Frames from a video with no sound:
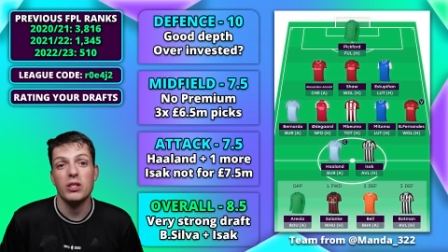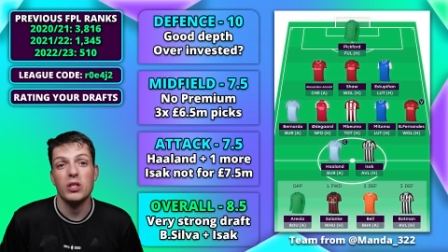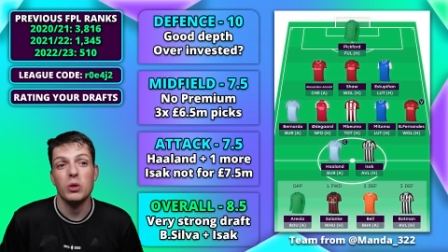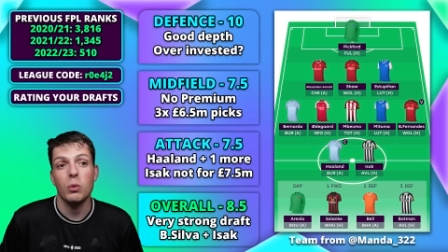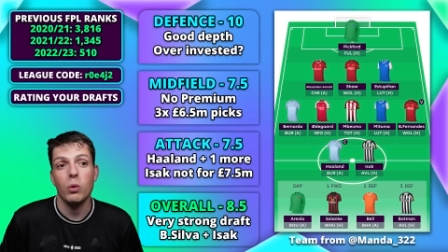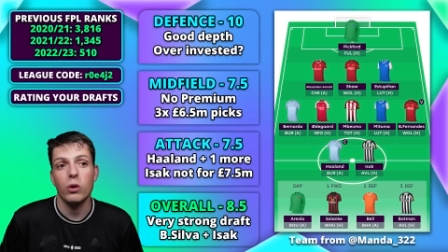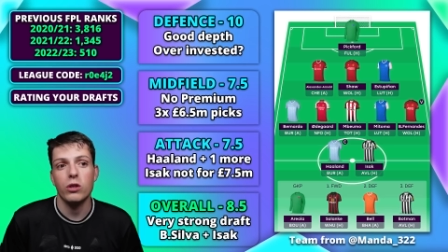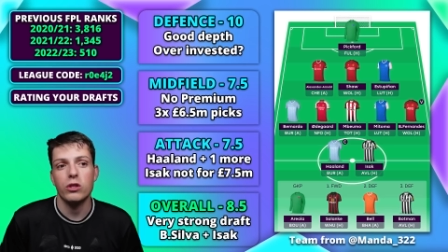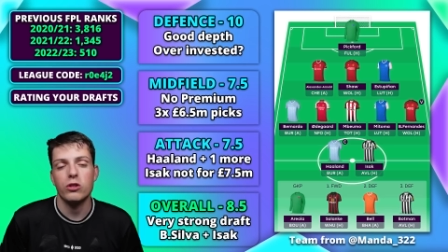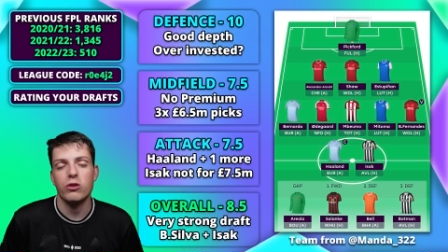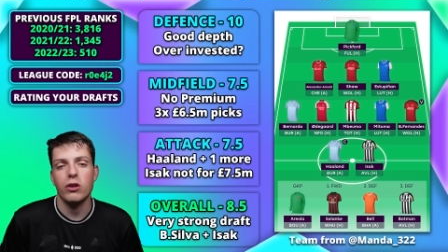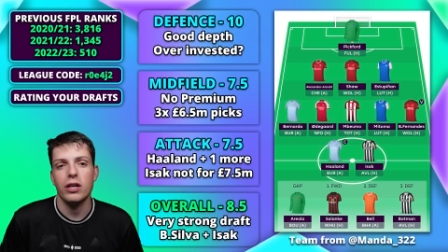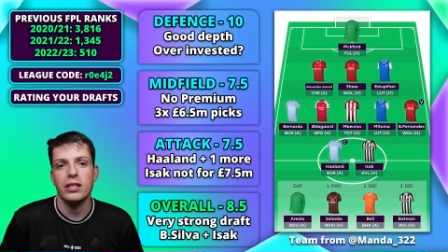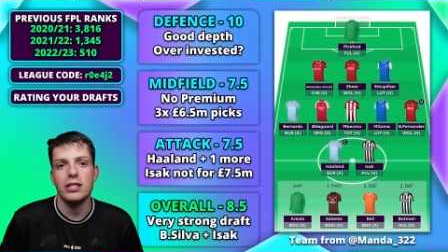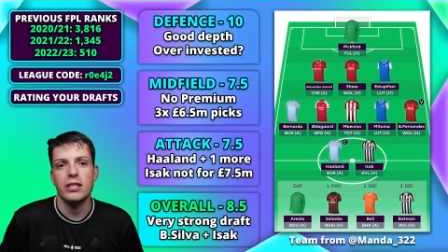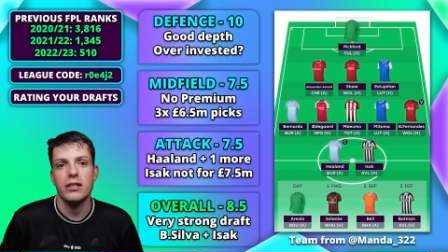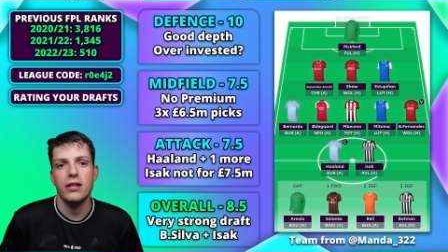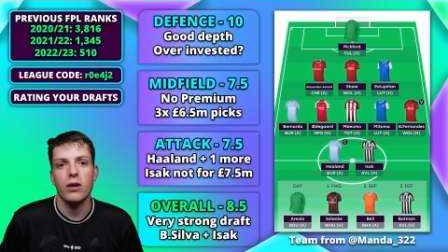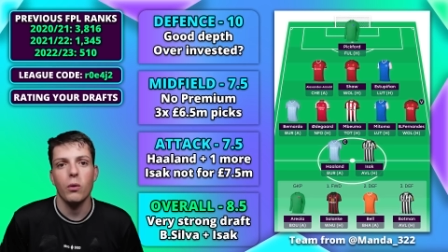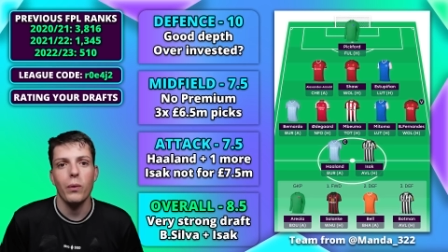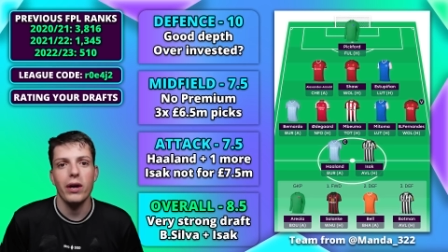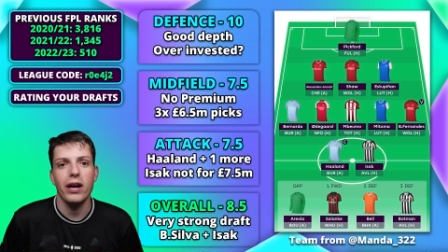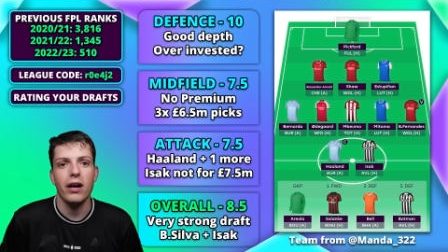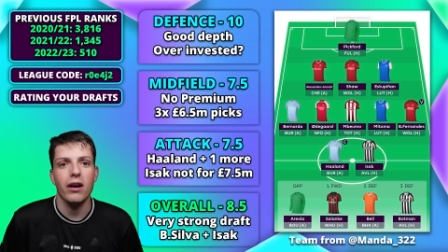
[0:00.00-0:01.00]
squad structure
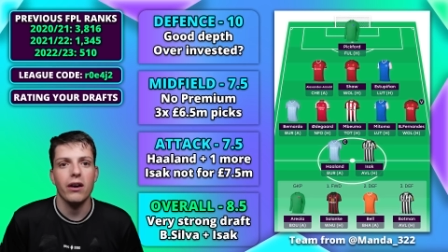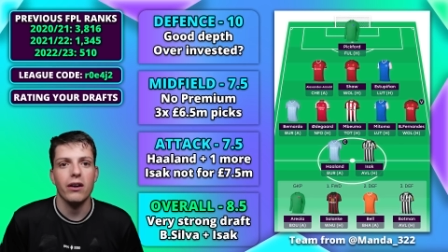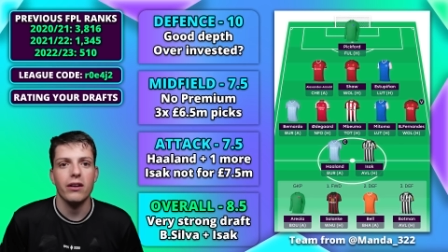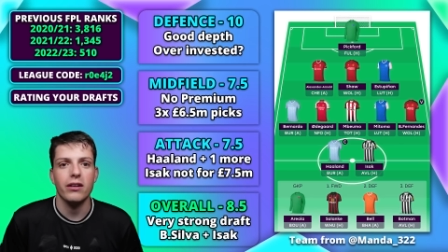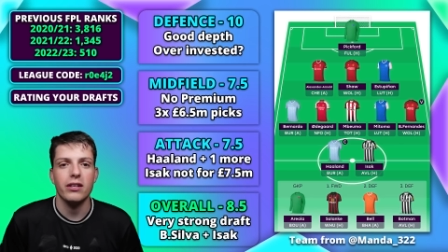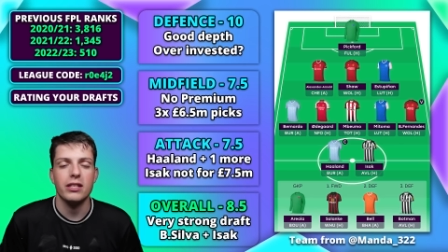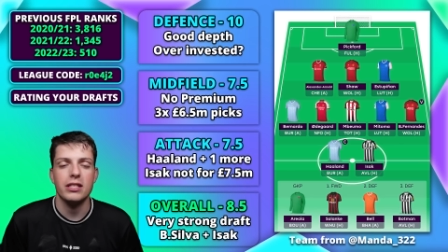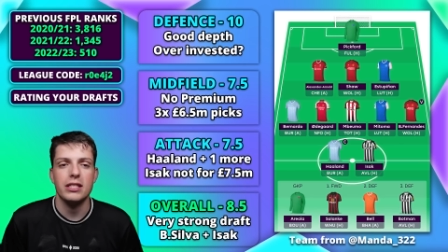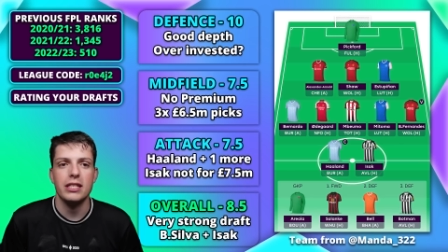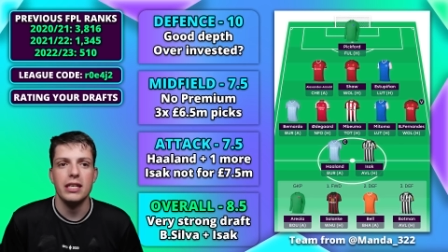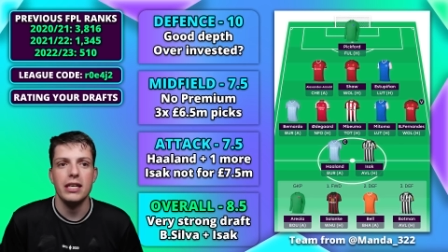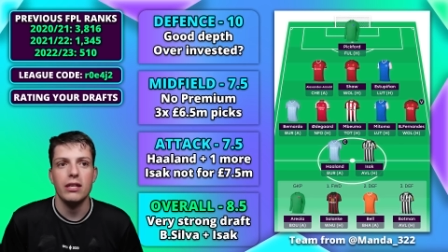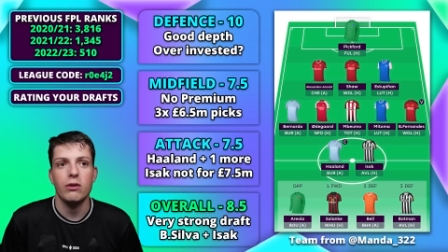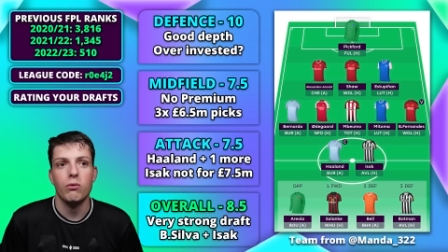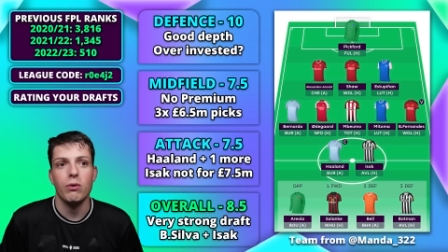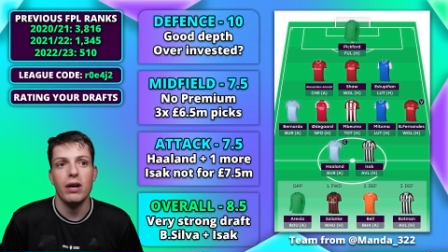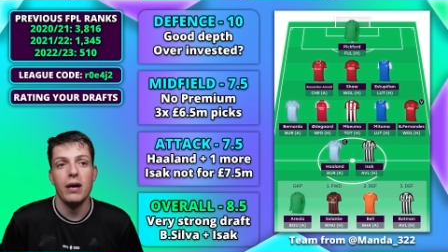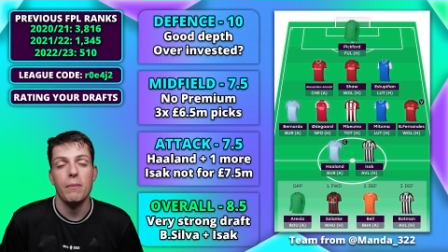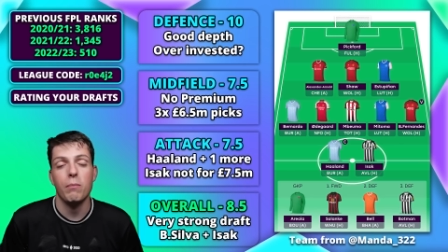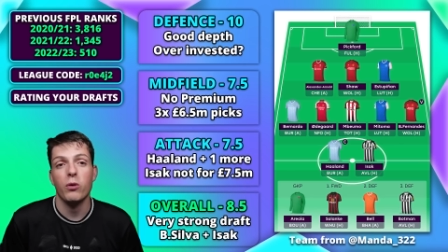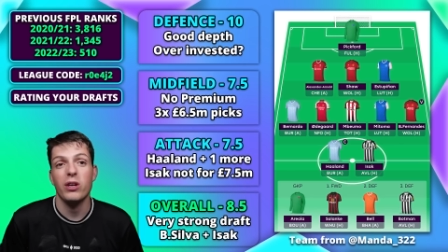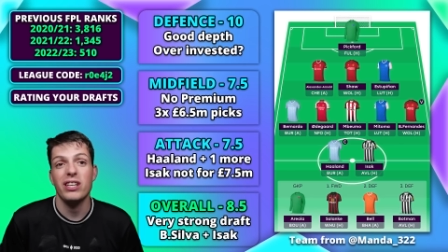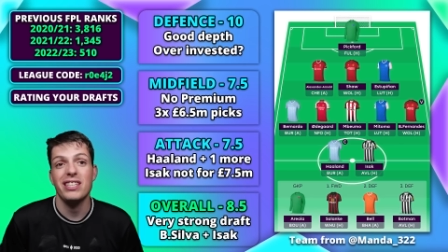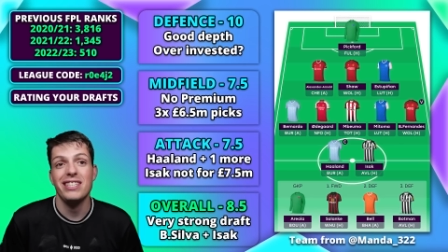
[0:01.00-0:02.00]
that we are going to see
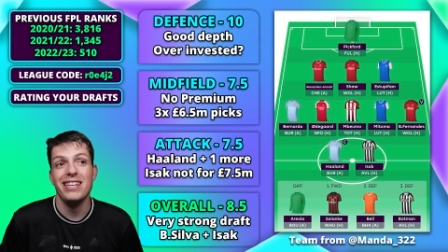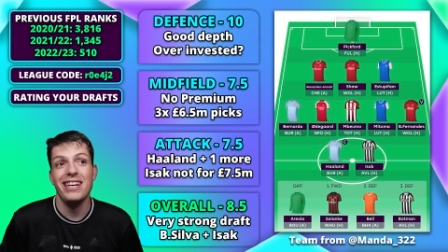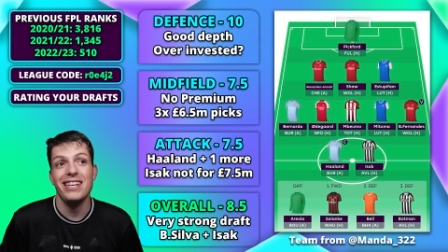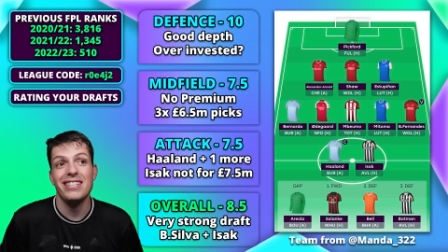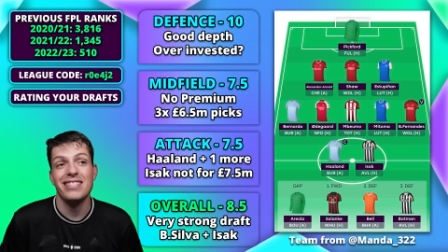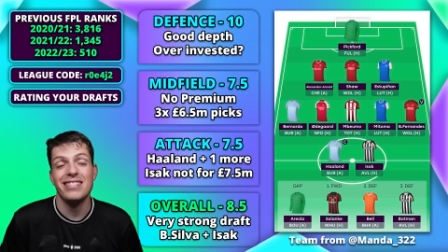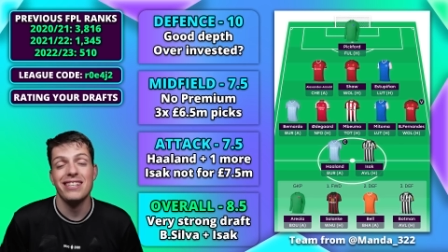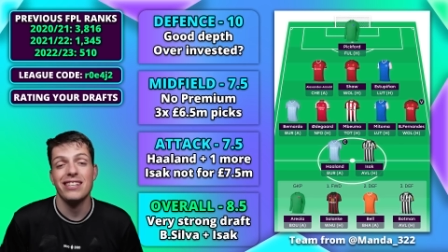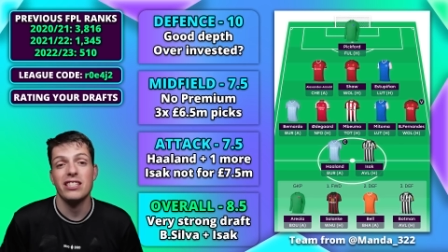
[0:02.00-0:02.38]
throughout preseason.